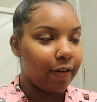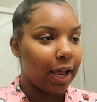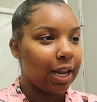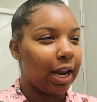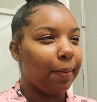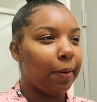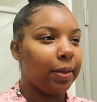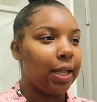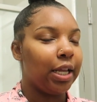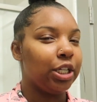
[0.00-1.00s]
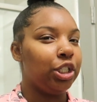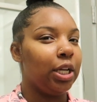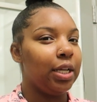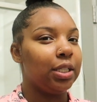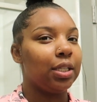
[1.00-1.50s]
Like, a lot of people think it's
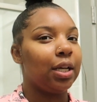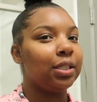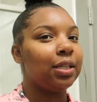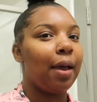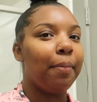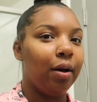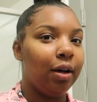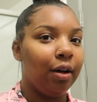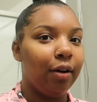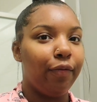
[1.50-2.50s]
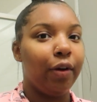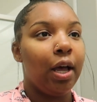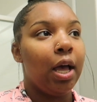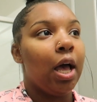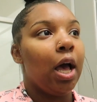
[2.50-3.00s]
just a type of
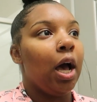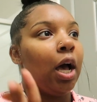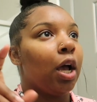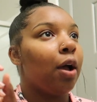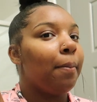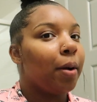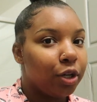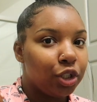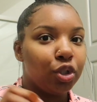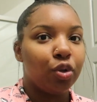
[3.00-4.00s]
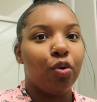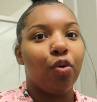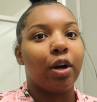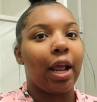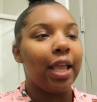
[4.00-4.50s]
commercial
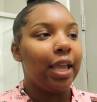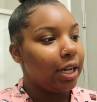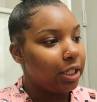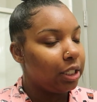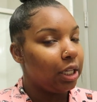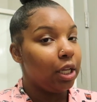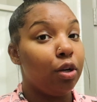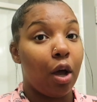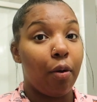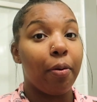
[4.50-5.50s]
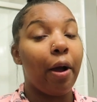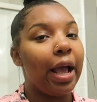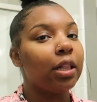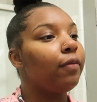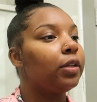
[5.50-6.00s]
or they get into, know,
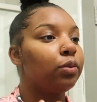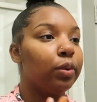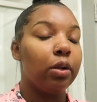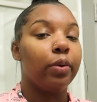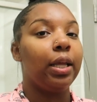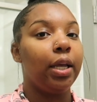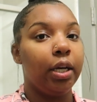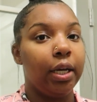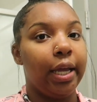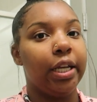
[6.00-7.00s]
Proactive is really good.